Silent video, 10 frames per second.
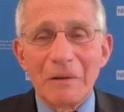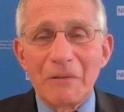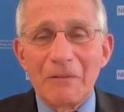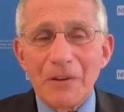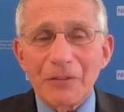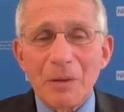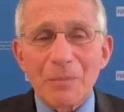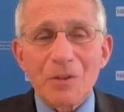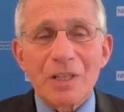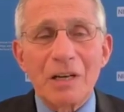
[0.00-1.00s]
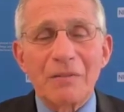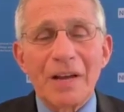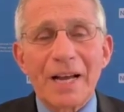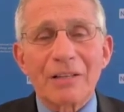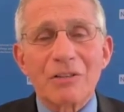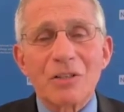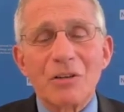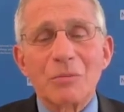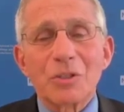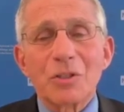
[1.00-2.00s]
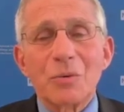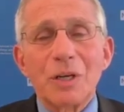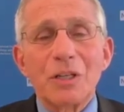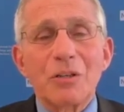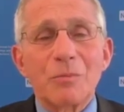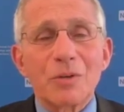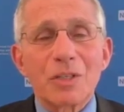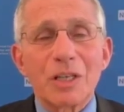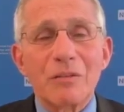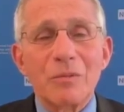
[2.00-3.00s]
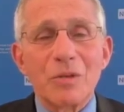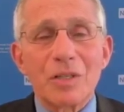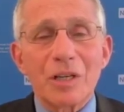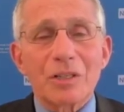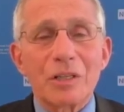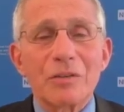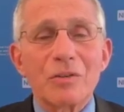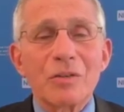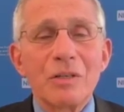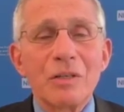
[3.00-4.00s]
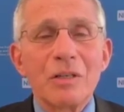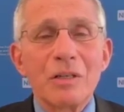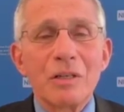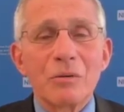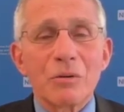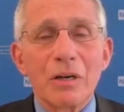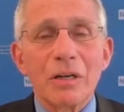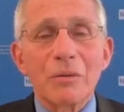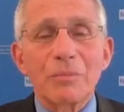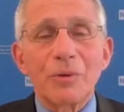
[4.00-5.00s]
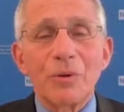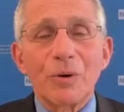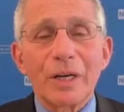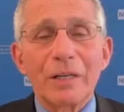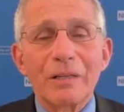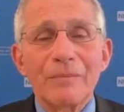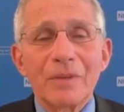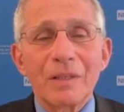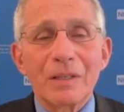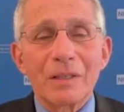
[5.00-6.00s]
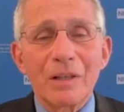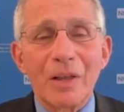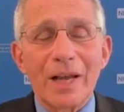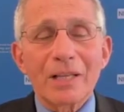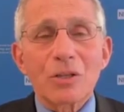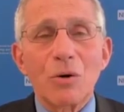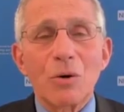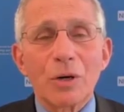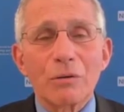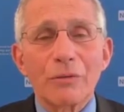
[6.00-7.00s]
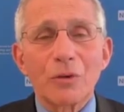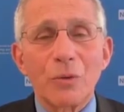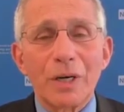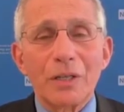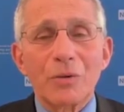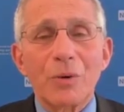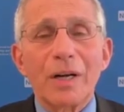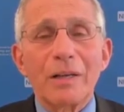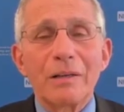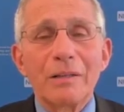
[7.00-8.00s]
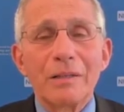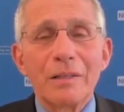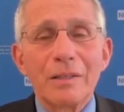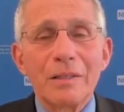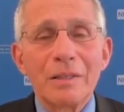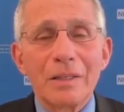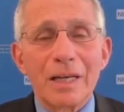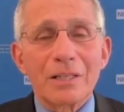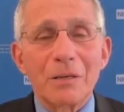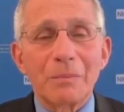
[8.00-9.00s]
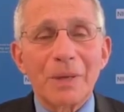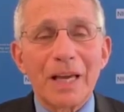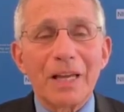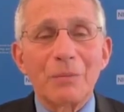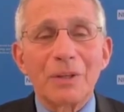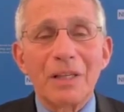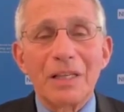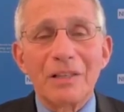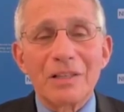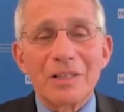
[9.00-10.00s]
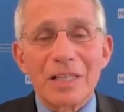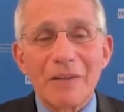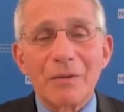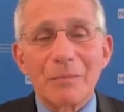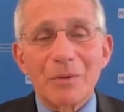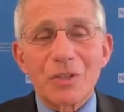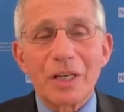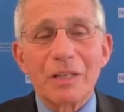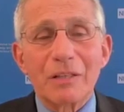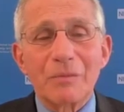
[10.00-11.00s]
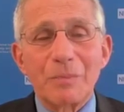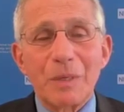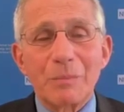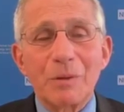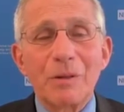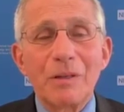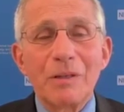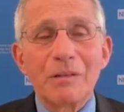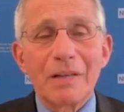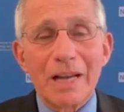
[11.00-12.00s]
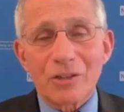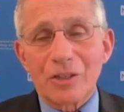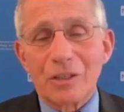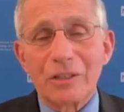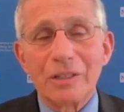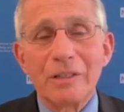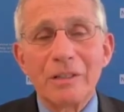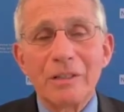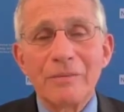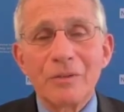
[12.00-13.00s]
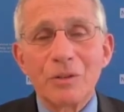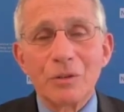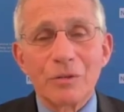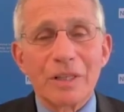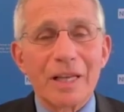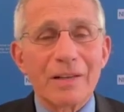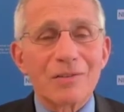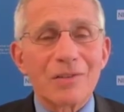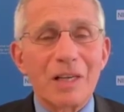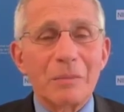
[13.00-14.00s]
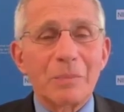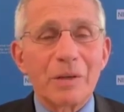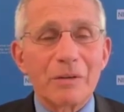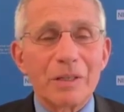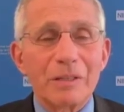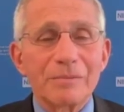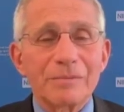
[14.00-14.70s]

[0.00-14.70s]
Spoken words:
50% of actors and almost 22% of musicians were unemployed in the last quarter of 2020, as compared with nearly 7% of people nationally during that same period.